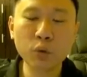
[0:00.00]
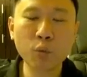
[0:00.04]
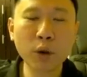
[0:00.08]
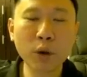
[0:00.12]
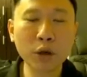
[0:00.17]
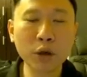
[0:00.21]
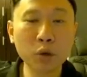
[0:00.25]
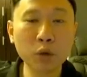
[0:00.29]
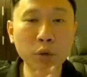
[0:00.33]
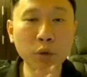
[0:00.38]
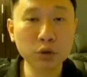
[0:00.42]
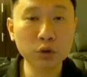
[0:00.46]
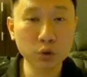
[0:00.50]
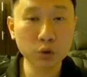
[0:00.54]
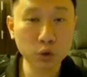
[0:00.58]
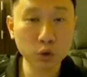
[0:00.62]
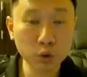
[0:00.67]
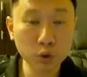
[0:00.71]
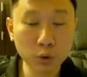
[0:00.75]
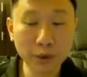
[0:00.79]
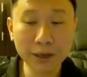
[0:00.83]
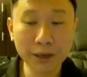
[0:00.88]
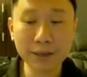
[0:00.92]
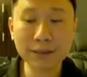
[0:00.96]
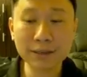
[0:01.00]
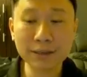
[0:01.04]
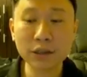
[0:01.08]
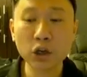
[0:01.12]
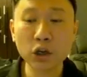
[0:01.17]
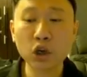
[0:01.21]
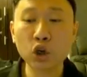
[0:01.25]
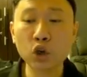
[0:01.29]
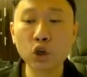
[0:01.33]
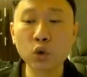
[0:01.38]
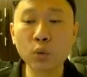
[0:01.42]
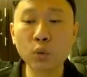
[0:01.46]
what you want to do is
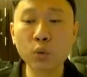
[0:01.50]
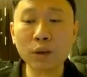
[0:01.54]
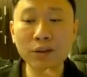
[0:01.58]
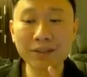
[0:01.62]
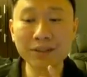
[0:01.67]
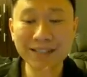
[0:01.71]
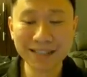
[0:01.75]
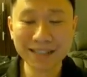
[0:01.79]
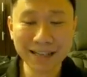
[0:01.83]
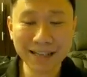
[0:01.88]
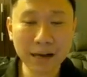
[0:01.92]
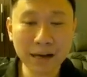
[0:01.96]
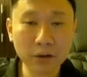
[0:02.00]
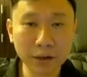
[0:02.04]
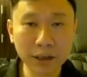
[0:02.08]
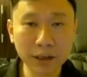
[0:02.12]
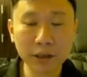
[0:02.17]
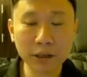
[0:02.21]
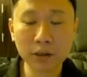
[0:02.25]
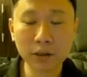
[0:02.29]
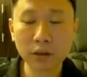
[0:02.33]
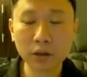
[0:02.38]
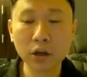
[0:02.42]
you want to sell it.